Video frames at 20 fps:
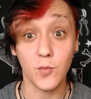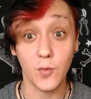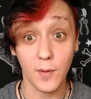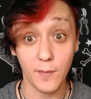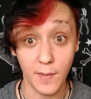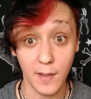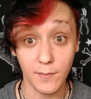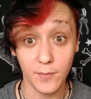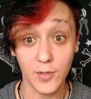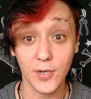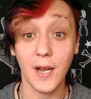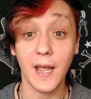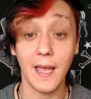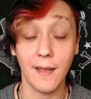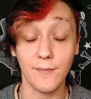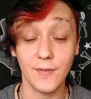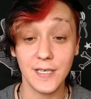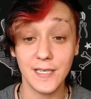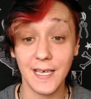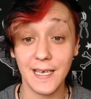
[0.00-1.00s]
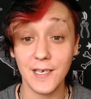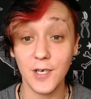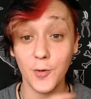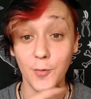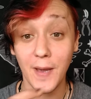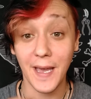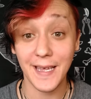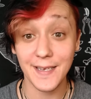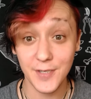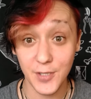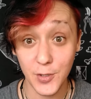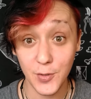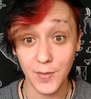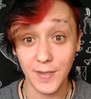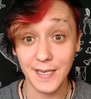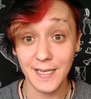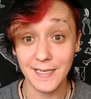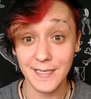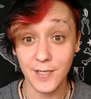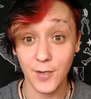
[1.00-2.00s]
remember everything you add to
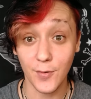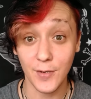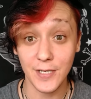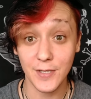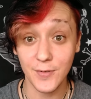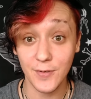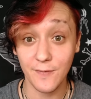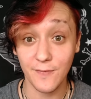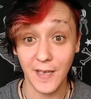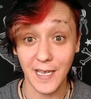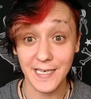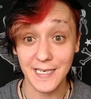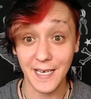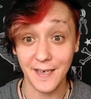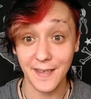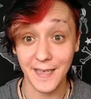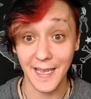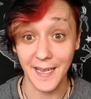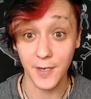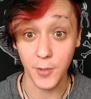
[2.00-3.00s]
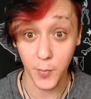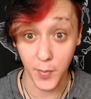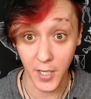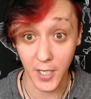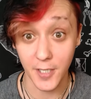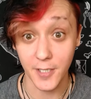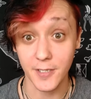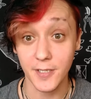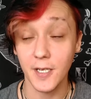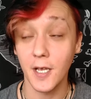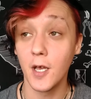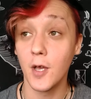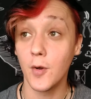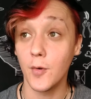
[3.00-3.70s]
it is going to affect how the candle burns.